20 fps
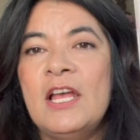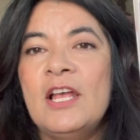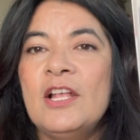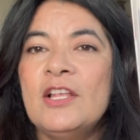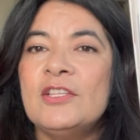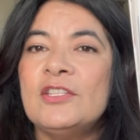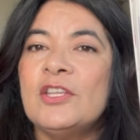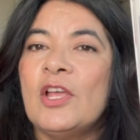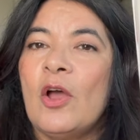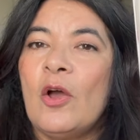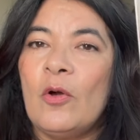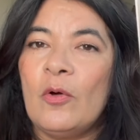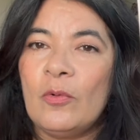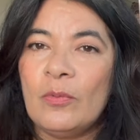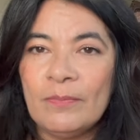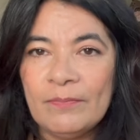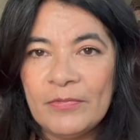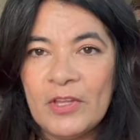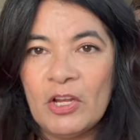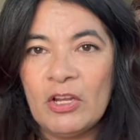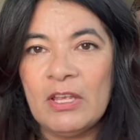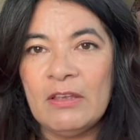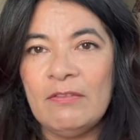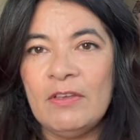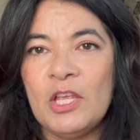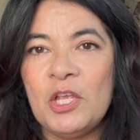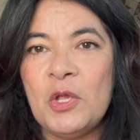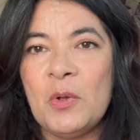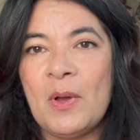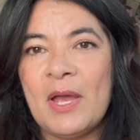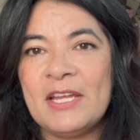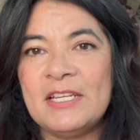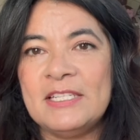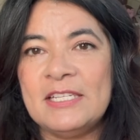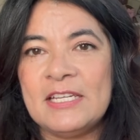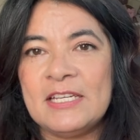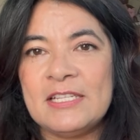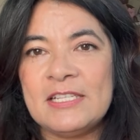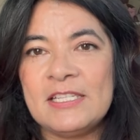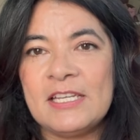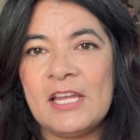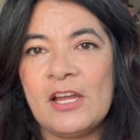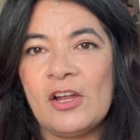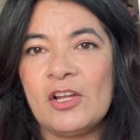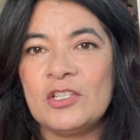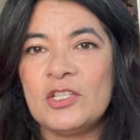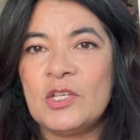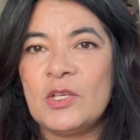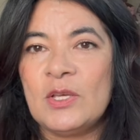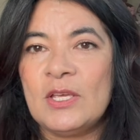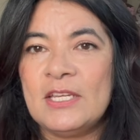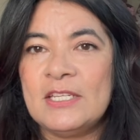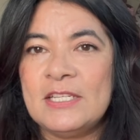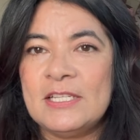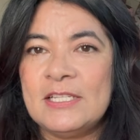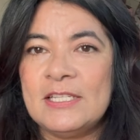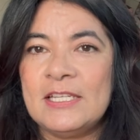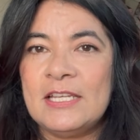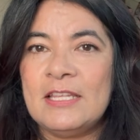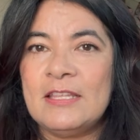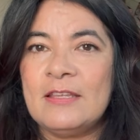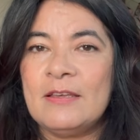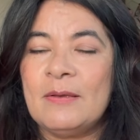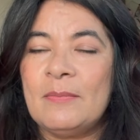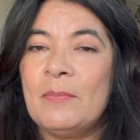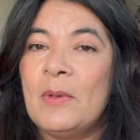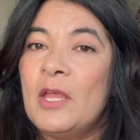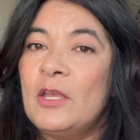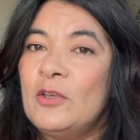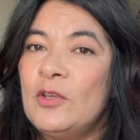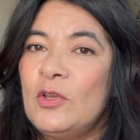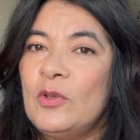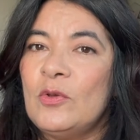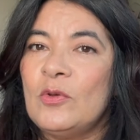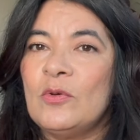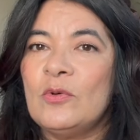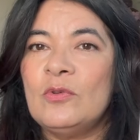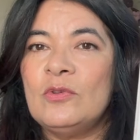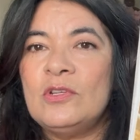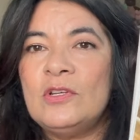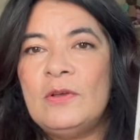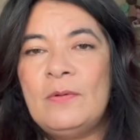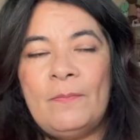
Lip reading: So they're giving you ideas here, so you get to see them nude.